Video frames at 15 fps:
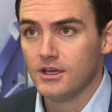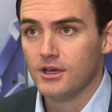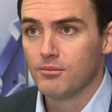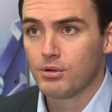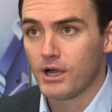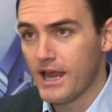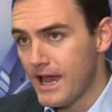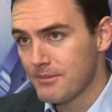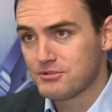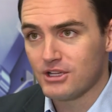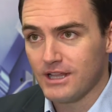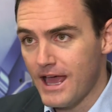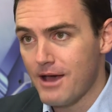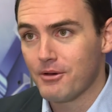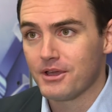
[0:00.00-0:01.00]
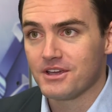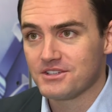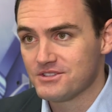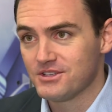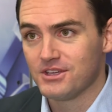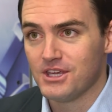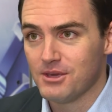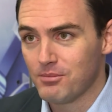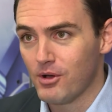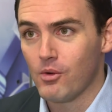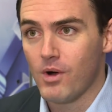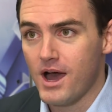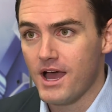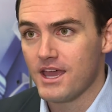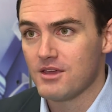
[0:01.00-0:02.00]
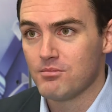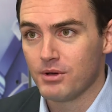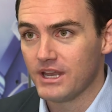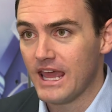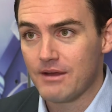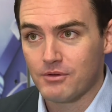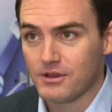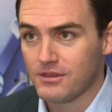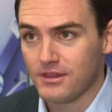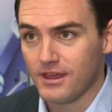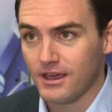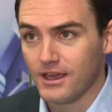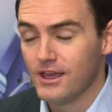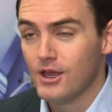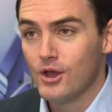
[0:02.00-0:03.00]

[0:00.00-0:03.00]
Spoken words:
perhaps allowing us to keep Hawaii, but everything